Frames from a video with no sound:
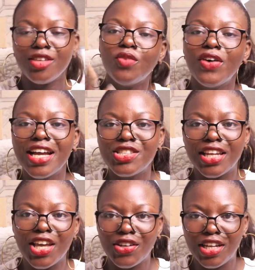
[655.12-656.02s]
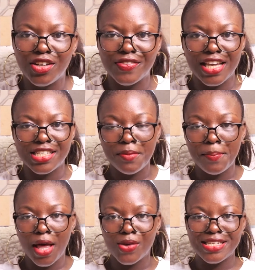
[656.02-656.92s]
don't forget to click on the notification
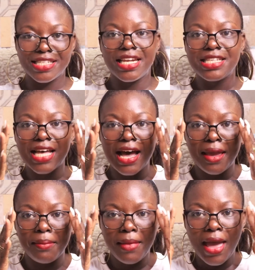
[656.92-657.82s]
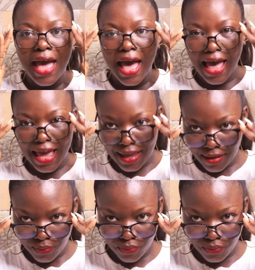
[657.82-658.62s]
bell so that anytime I